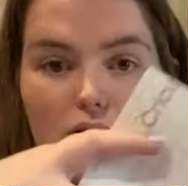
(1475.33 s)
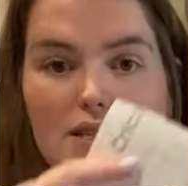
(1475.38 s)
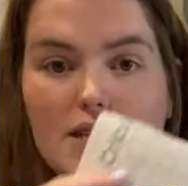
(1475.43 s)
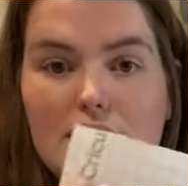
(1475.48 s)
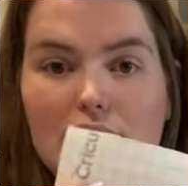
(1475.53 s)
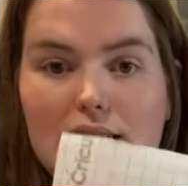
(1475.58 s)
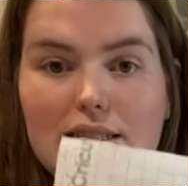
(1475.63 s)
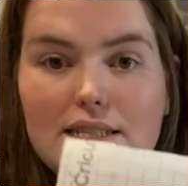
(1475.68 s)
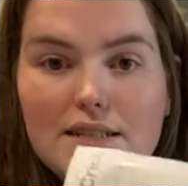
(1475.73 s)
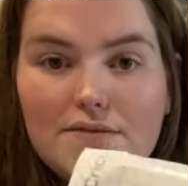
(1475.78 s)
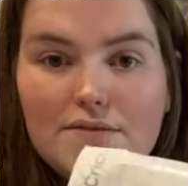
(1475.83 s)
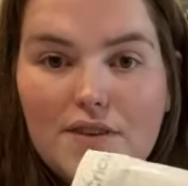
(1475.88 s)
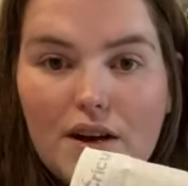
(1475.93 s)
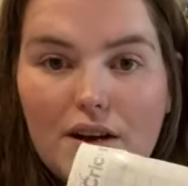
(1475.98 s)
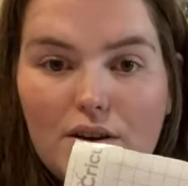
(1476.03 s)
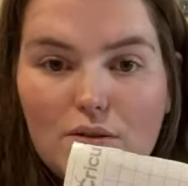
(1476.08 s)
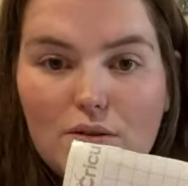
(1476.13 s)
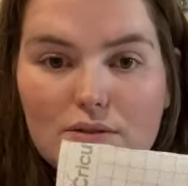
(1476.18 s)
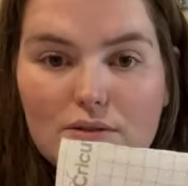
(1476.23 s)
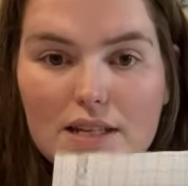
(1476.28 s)
so these are the
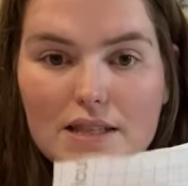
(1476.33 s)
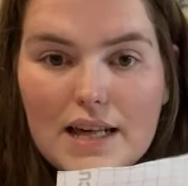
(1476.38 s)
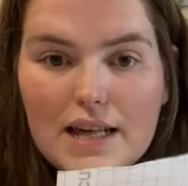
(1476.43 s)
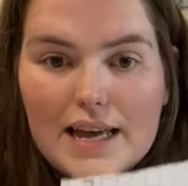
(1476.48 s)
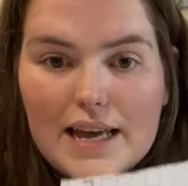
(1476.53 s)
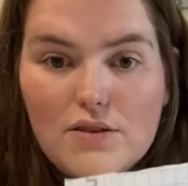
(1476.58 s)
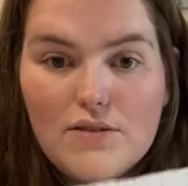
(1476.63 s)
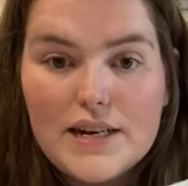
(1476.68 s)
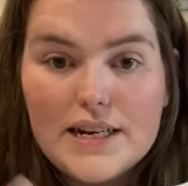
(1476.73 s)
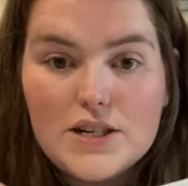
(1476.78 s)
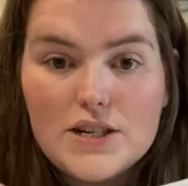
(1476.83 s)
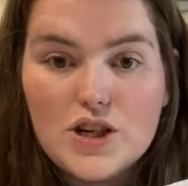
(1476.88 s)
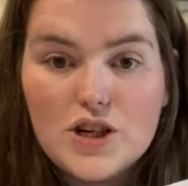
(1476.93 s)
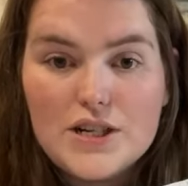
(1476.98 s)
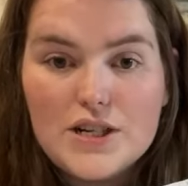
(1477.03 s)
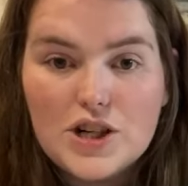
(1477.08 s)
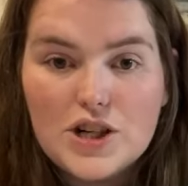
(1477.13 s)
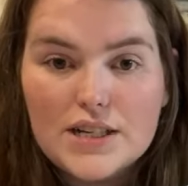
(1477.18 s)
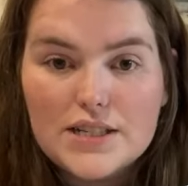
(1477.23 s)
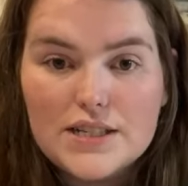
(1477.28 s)
vinyls that you literally
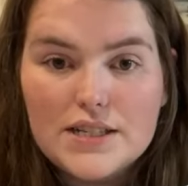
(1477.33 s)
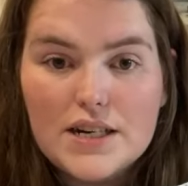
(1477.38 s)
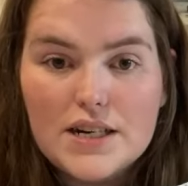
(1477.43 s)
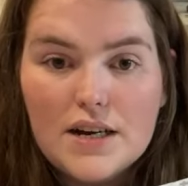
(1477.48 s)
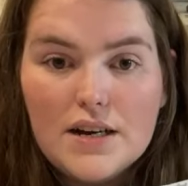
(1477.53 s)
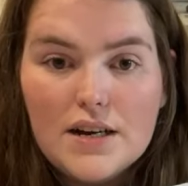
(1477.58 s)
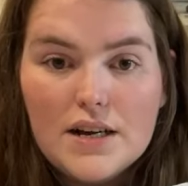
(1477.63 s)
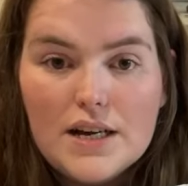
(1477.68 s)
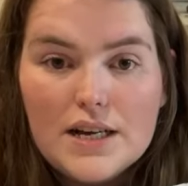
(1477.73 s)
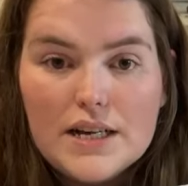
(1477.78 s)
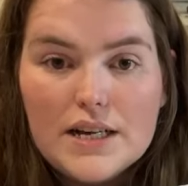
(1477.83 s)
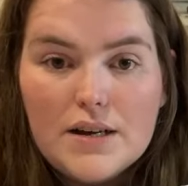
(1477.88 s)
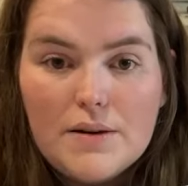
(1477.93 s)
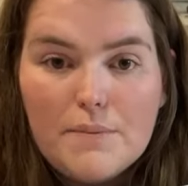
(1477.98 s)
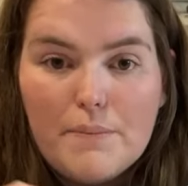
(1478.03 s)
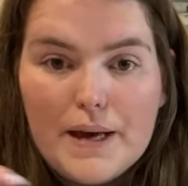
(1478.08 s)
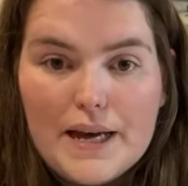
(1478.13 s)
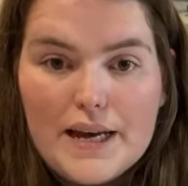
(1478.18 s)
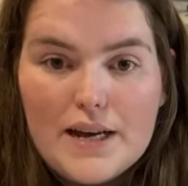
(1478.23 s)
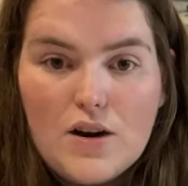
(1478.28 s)
just
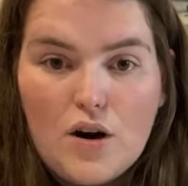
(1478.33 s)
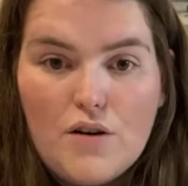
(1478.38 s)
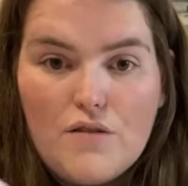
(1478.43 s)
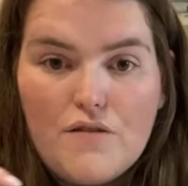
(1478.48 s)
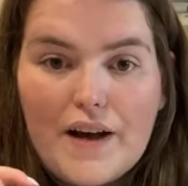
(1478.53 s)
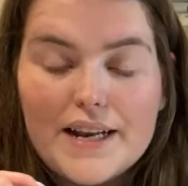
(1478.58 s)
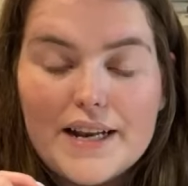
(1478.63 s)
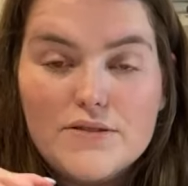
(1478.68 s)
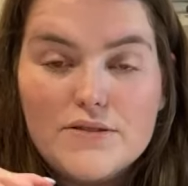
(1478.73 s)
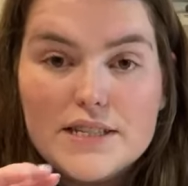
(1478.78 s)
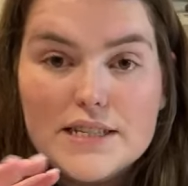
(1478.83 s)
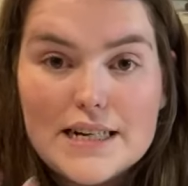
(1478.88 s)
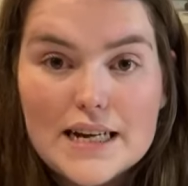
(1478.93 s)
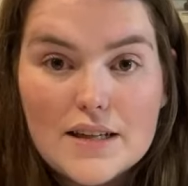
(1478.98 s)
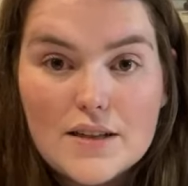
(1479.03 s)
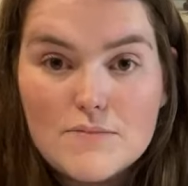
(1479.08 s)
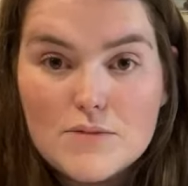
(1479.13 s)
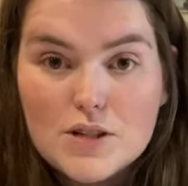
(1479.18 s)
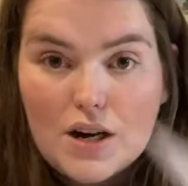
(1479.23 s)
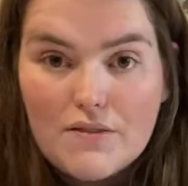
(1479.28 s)
peel off and you stick
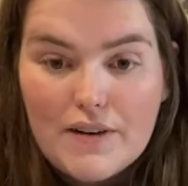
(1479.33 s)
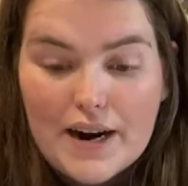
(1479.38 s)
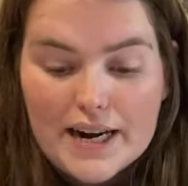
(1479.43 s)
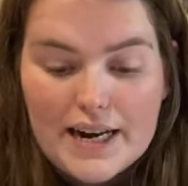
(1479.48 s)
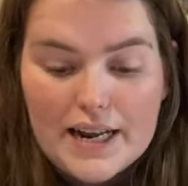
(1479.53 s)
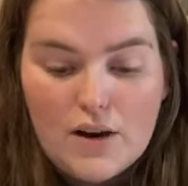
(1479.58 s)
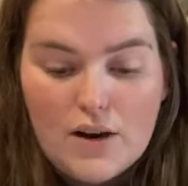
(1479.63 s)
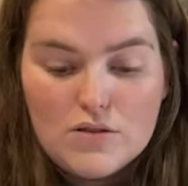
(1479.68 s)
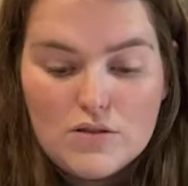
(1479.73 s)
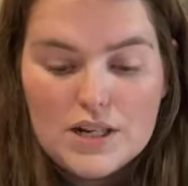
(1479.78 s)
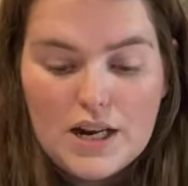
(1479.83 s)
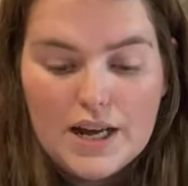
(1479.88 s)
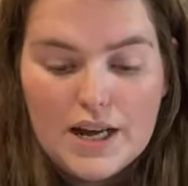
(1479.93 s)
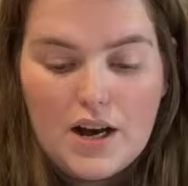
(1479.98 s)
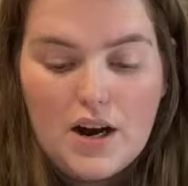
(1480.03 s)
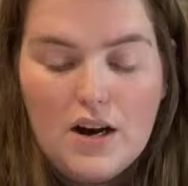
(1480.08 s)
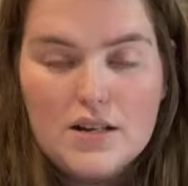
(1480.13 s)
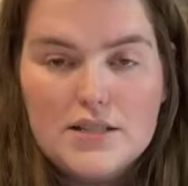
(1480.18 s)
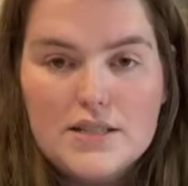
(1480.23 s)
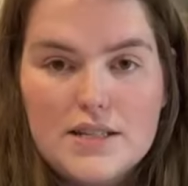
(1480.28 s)
them directly onto like
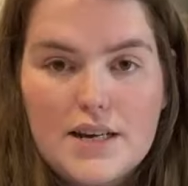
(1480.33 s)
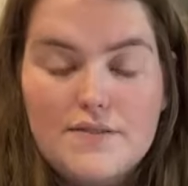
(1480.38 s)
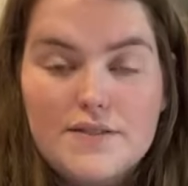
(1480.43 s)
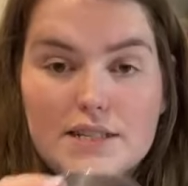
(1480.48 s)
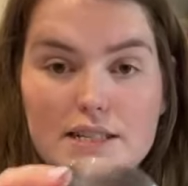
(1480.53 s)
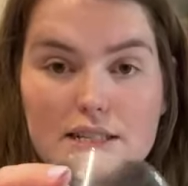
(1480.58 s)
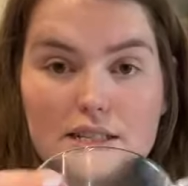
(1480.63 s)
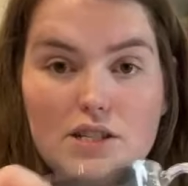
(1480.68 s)
hard surfaces.